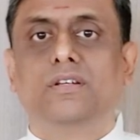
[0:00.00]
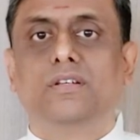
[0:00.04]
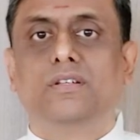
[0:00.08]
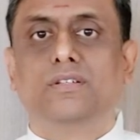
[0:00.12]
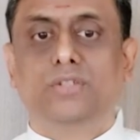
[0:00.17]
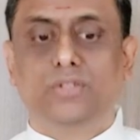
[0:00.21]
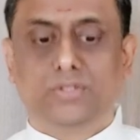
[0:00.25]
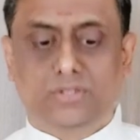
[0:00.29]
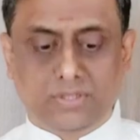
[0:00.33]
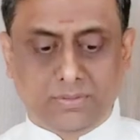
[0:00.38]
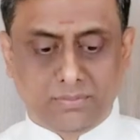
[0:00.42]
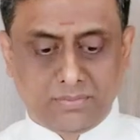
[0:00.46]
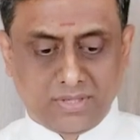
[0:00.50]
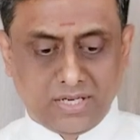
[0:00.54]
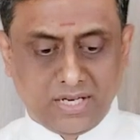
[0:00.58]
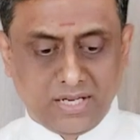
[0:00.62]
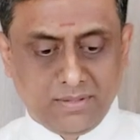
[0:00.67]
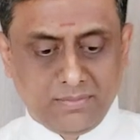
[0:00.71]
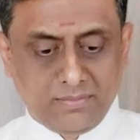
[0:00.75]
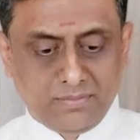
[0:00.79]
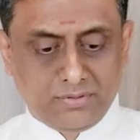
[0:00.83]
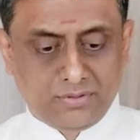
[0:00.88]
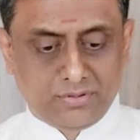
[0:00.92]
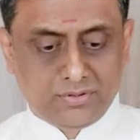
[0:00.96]
So
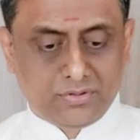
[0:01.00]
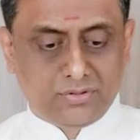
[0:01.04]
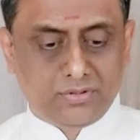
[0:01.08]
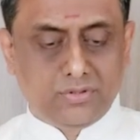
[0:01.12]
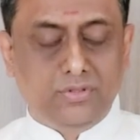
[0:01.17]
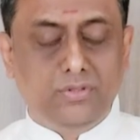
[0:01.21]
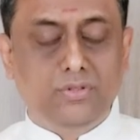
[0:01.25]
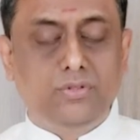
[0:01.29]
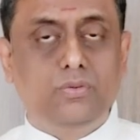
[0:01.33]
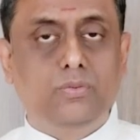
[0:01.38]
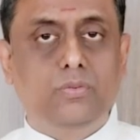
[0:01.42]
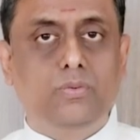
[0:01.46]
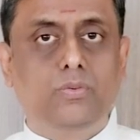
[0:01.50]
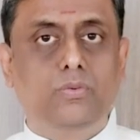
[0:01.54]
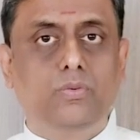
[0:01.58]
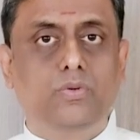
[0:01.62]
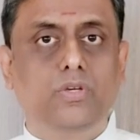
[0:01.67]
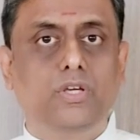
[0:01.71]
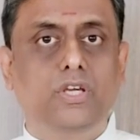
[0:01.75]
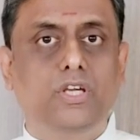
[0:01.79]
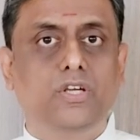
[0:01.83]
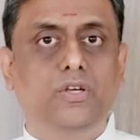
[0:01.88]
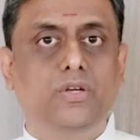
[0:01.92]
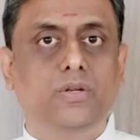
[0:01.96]
sometimes you
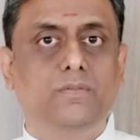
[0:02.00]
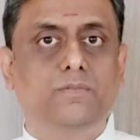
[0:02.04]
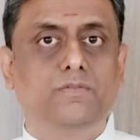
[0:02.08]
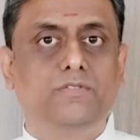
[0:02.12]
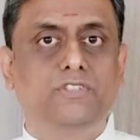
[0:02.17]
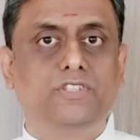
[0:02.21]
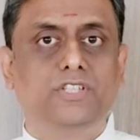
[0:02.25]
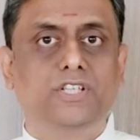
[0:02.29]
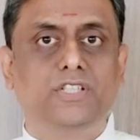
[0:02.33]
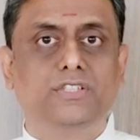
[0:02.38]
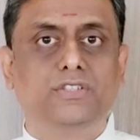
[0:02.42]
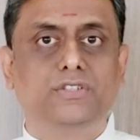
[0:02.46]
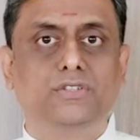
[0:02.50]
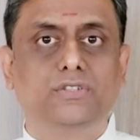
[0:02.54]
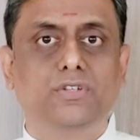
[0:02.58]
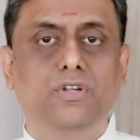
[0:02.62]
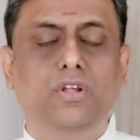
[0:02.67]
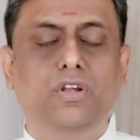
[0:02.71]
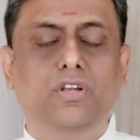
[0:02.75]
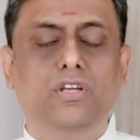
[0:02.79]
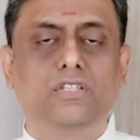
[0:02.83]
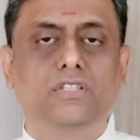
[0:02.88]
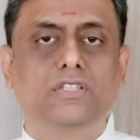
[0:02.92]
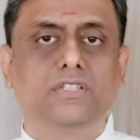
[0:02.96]
need to emphasize on
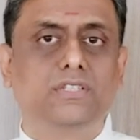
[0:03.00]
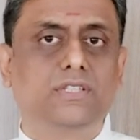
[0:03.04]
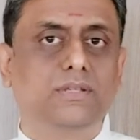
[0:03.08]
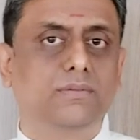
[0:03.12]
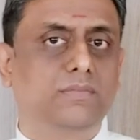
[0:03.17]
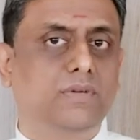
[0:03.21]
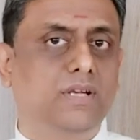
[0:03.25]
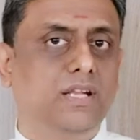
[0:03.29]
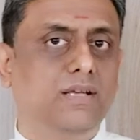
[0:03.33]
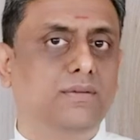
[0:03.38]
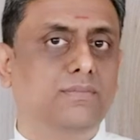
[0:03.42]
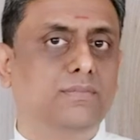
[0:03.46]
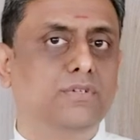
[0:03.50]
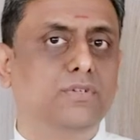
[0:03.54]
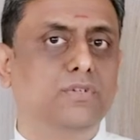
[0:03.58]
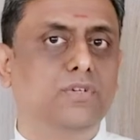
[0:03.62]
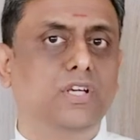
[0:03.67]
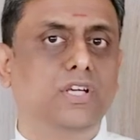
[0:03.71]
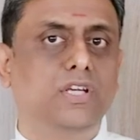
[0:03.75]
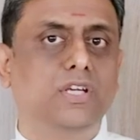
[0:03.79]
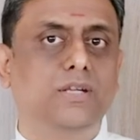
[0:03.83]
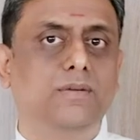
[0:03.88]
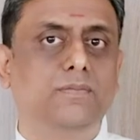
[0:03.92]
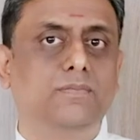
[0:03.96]
knowledge, sometimes you
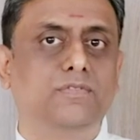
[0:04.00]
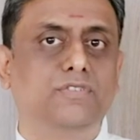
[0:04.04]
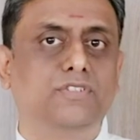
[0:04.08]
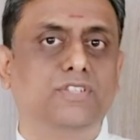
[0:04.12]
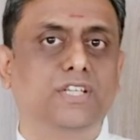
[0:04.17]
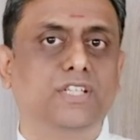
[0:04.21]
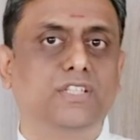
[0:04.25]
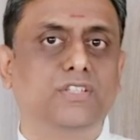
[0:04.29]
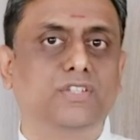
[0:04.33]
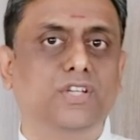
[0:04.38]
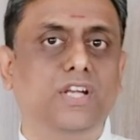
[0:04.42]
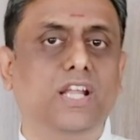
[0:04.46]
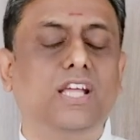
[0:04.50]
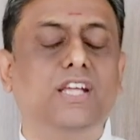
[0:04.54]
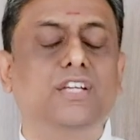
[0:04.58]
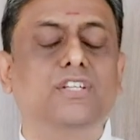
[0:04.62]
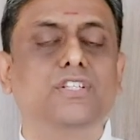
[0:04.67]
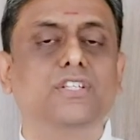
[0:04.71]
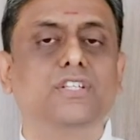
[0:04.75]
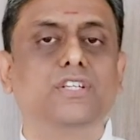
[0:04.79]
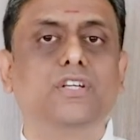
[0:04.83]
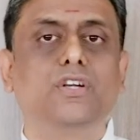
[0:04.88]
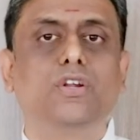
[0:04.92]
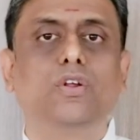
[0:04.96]
need to emphasize on
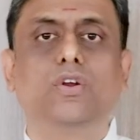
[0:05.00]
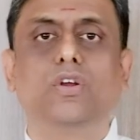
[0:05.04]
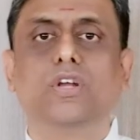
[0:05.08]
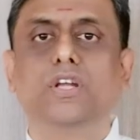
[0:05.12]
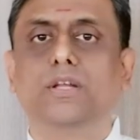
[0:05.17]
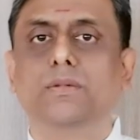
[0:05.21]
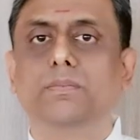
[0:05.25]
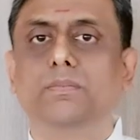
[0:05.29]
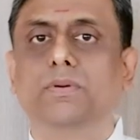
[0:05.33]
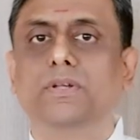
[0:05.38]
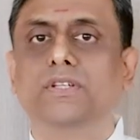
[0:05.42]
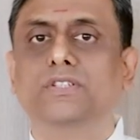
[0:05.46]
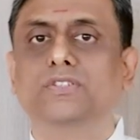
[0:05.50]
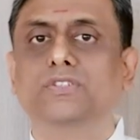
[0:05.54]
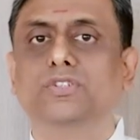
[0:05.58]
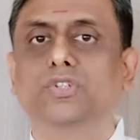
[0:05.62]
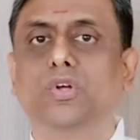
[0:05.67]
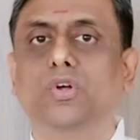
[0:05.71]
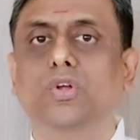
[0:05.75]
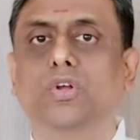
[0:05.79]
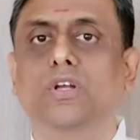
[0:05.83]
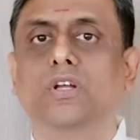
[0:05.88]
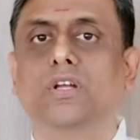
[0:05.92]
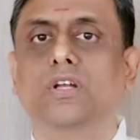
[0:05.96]
action. It all depends
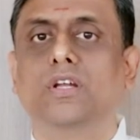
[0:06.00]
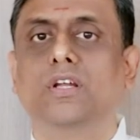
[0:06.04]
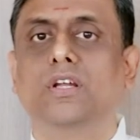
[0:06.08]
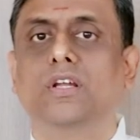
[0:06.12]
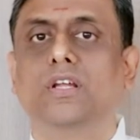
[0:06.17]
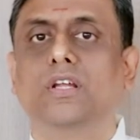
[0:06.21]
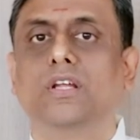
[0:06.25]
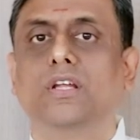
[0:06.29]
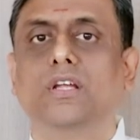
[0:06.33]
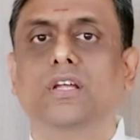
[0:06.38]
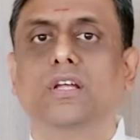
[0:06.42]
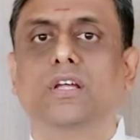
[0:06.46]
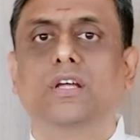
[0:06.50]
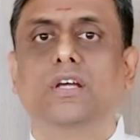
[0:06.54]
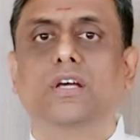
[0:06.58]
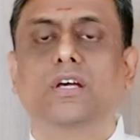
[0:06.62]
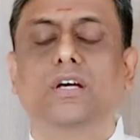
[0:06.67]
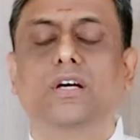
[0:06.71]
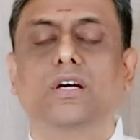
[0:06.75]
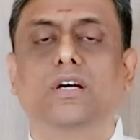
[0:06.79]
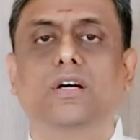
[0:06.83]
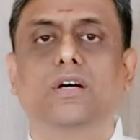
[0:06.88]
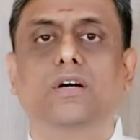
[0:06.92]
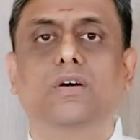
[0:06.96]
on
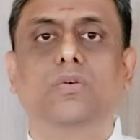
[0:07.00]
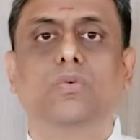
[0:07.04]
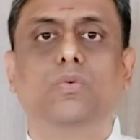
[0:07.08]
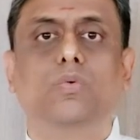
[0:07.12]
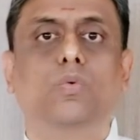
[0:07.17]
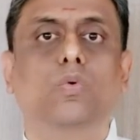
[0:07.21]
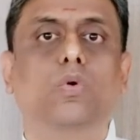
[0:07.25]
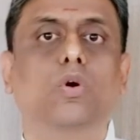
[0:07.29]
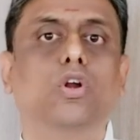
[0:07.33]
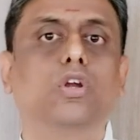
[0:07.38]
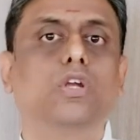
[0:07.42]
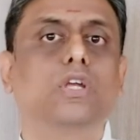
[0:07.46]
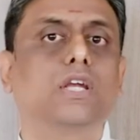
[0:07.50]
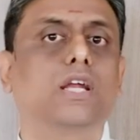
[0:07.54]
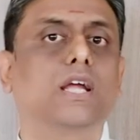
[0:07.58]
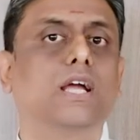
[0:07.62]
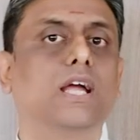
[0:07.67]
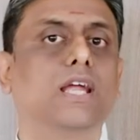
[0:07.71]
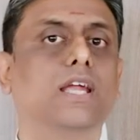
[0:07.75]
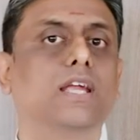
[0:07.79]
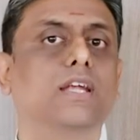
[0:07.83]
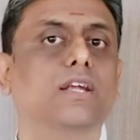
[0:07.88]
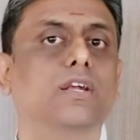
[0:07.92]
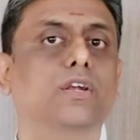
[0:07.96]
what
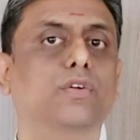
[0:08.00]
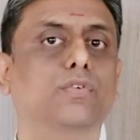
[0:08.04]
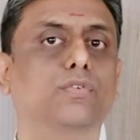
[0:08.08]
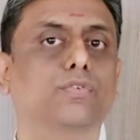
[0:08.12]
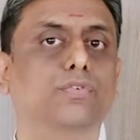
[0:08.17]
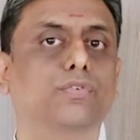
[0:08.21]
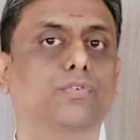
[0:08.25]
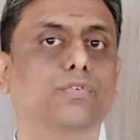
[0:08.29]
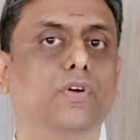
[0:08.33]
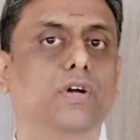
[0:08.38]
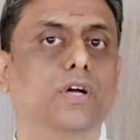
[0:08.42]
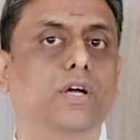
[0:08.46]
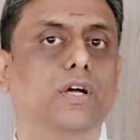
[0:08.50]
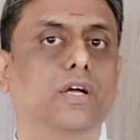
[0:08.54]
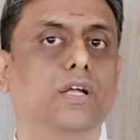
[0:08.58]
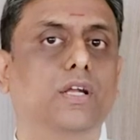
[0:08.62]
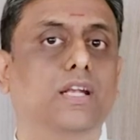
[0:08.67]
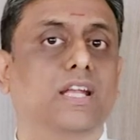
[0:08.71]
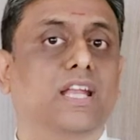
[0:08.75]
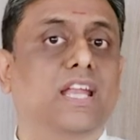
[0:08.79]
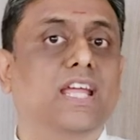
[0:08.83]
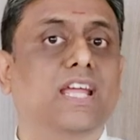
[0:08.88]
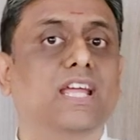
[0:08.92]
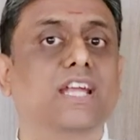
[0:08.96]
kind of
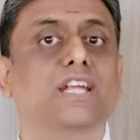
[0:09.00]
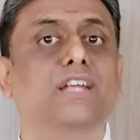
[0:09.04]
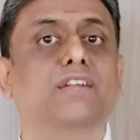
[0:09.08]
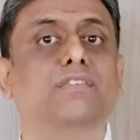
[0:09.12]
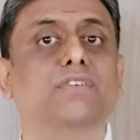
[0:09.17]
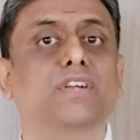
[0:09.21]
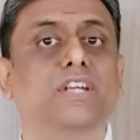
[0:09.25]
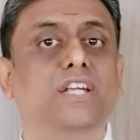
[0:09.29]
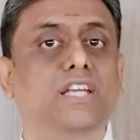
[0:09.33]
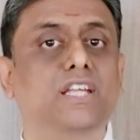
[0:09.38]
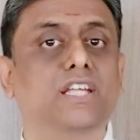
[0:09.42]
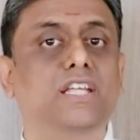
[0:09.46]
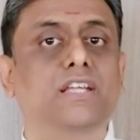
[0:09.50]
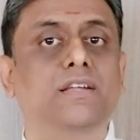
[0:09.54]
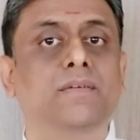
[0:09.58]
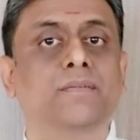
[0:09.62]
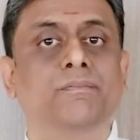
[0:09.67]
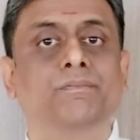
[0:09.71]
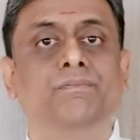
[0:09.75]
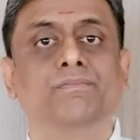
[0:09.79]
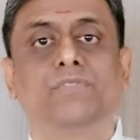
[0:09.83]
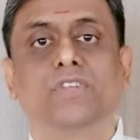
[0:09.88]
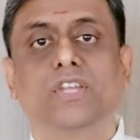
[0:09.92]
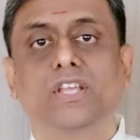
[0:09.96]
negativity
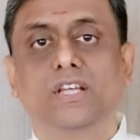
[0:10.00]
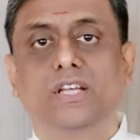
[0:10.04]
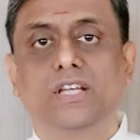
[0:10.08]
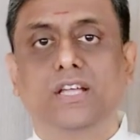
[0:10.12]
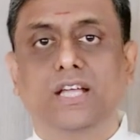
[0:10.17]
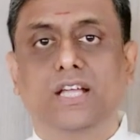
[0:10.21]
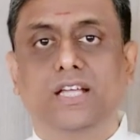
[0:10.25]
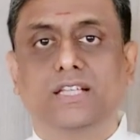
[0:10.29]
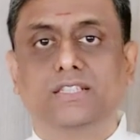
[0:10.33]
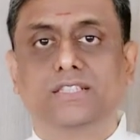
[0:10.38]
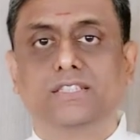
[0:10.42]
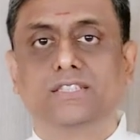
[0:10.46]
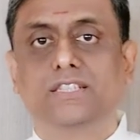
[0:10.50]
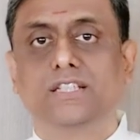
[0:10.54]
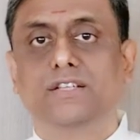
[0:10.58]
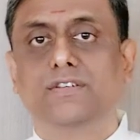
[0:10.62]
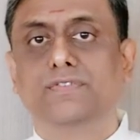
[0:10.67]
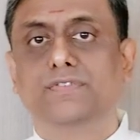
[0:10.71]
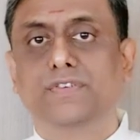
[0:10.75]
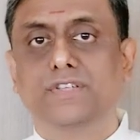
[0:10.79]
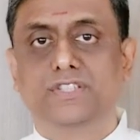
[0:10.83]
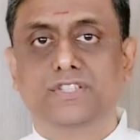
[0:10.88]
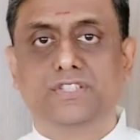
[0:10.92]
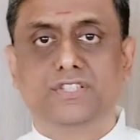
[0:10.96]
has
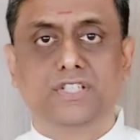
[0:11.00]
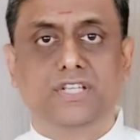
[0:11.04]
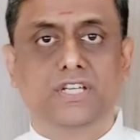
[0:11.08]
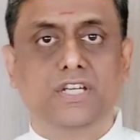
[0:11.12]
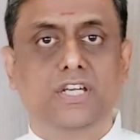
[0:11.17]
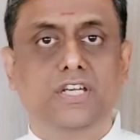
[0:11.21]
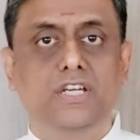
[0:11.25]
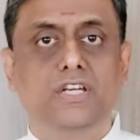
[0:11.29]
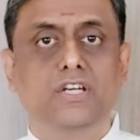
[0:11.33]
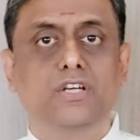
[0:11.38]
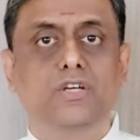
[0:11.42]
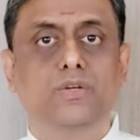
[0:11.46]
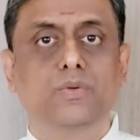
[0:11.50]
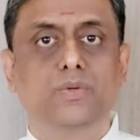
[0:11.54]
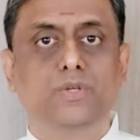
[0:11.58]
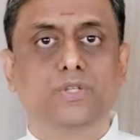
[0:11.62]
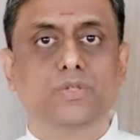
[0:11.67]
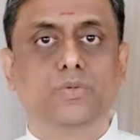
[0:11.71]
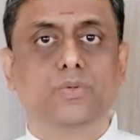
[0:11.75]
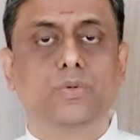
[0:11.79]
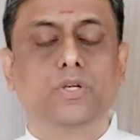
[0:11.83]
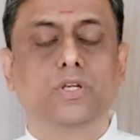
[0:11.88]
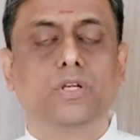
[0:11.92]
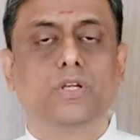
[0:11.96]
surfaced in an
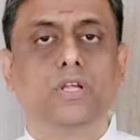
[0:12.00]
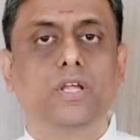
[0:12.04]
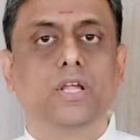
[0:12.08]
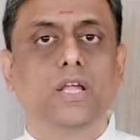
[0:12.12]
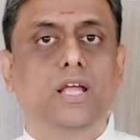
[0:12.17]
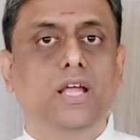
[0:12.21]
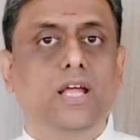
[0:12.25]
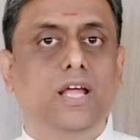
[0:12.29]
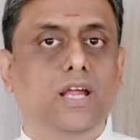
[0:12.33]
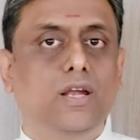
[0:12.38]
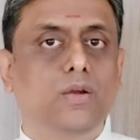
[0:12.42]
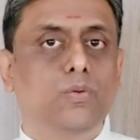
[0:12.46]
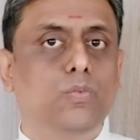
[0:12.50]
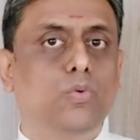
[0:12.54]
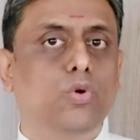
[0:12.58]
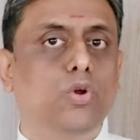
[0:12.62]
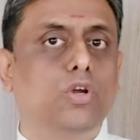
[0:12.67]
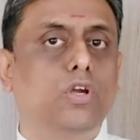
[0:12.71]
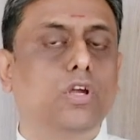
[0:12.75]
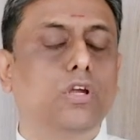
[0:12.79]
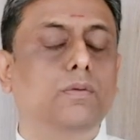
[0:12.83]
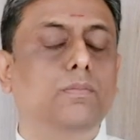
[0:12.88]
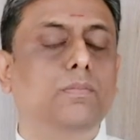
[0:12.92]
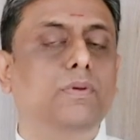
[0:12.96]
individual, and
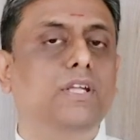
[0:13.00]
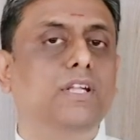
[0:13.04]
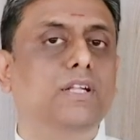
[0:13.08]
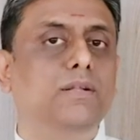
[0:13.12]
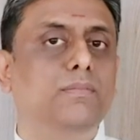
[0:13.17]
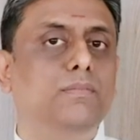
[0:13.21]
what will be the